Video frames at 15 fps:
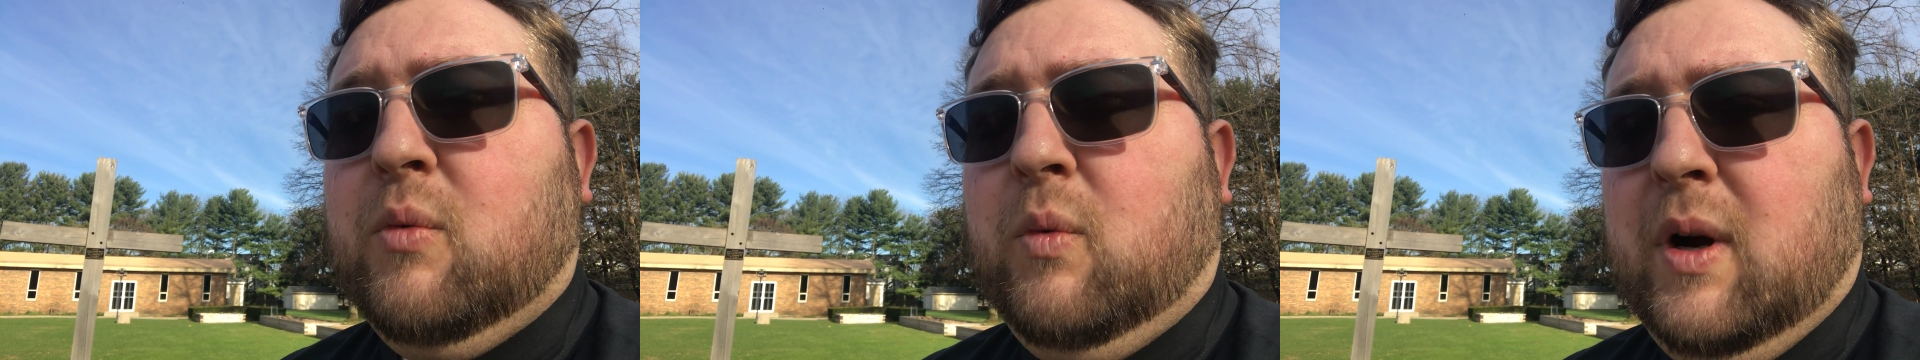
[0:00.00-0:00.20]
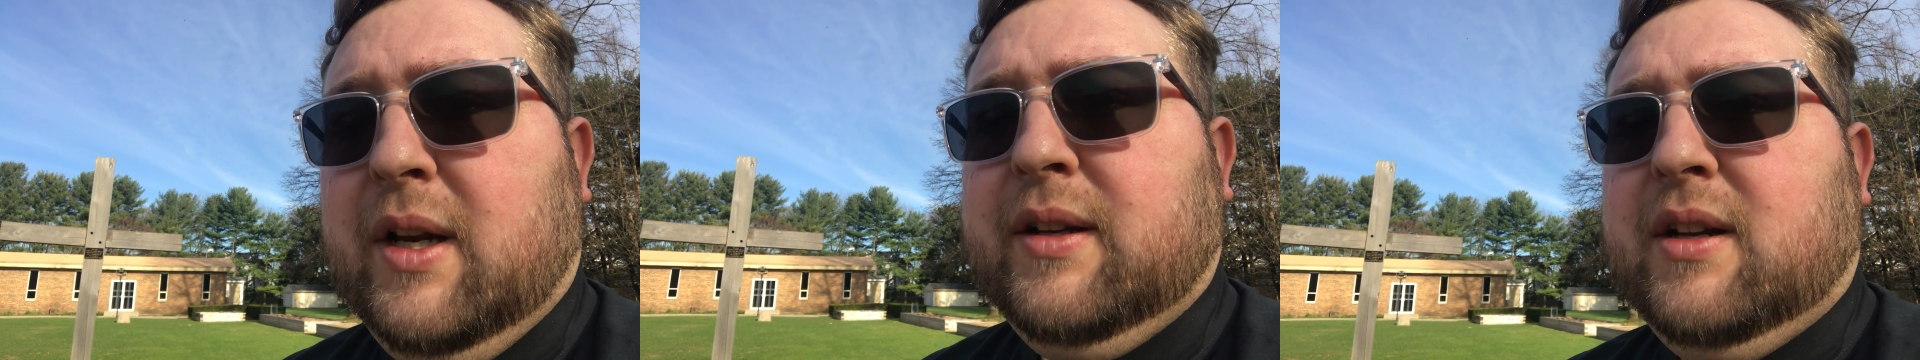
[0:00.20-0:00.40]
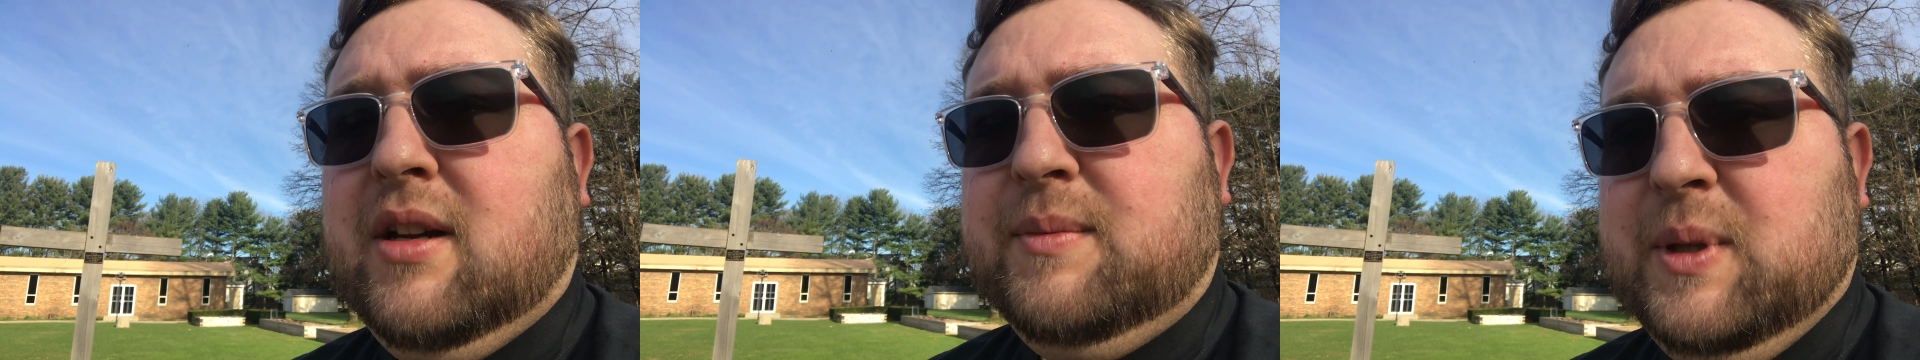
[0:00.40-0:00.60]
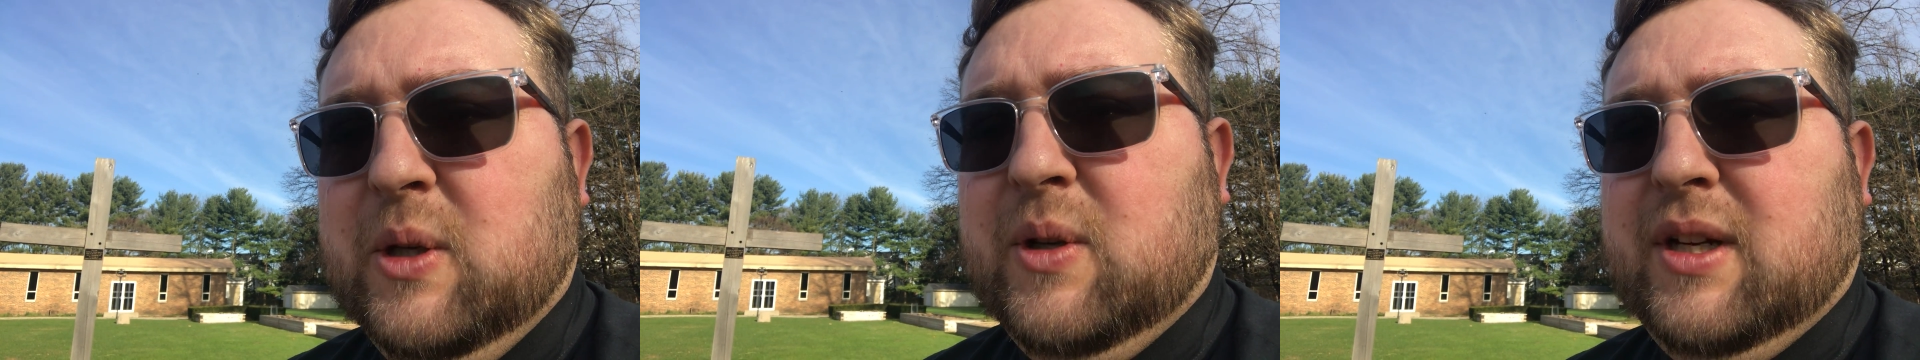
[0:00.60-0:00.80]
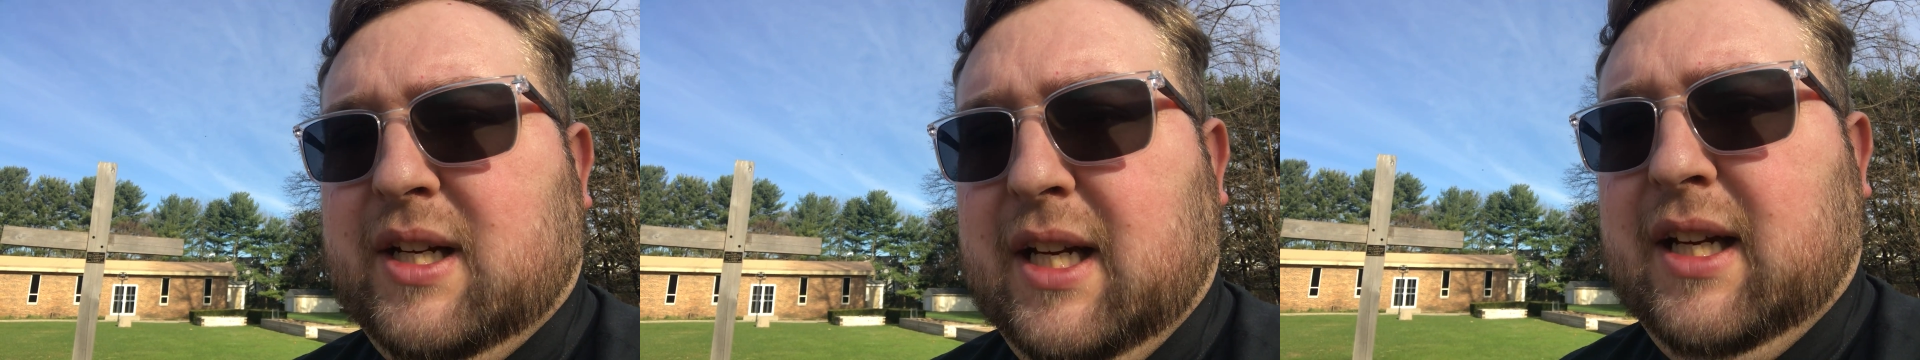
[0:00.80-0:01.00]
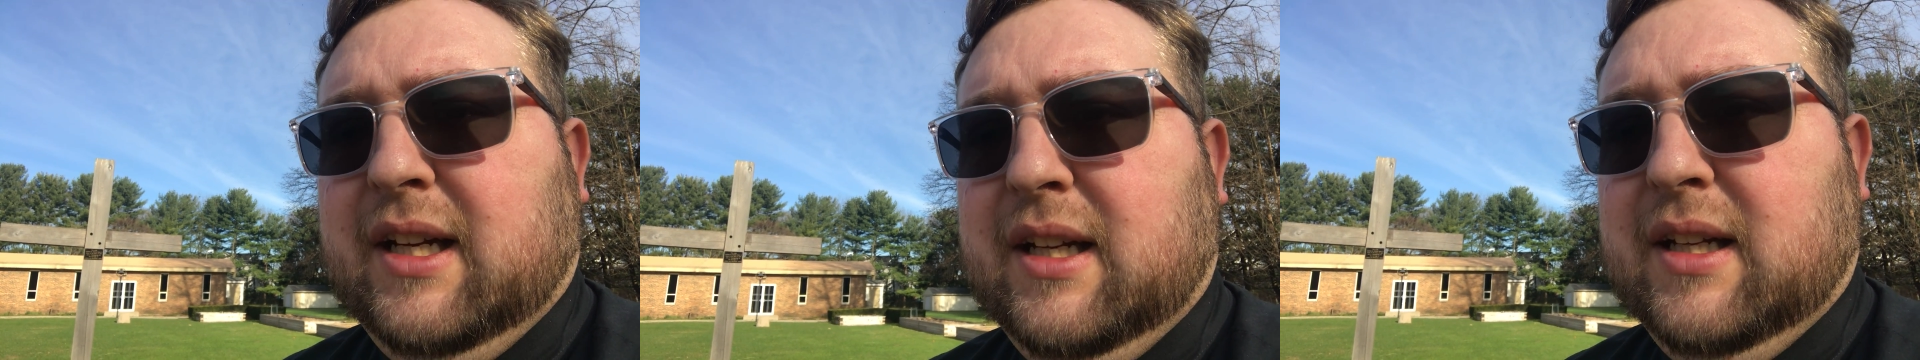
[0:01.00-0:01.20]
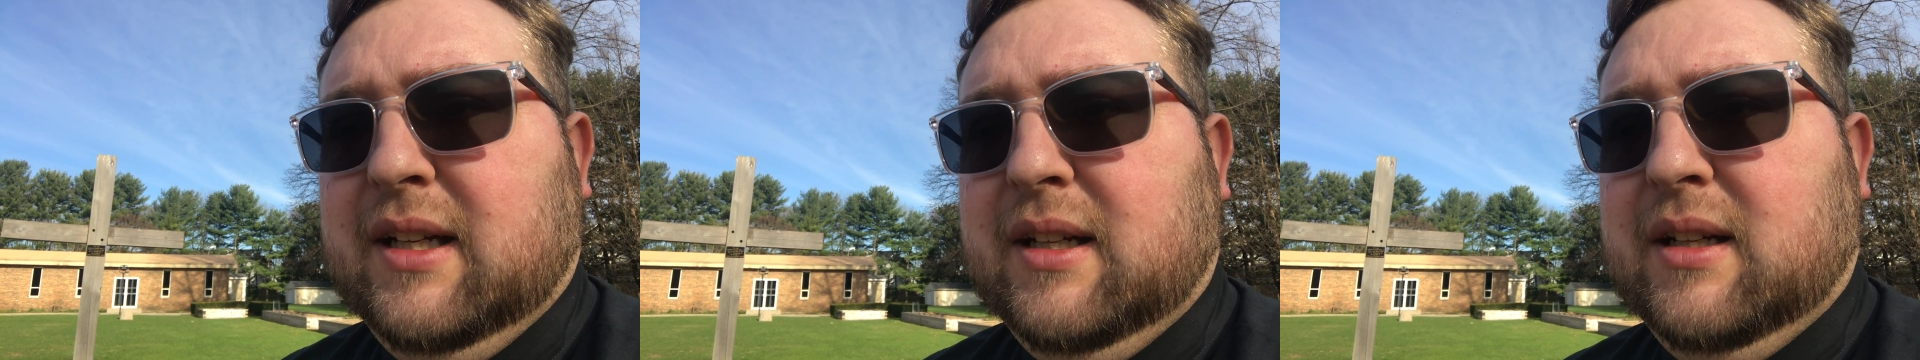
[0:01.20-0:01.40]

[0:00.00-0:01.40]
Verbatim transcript: one community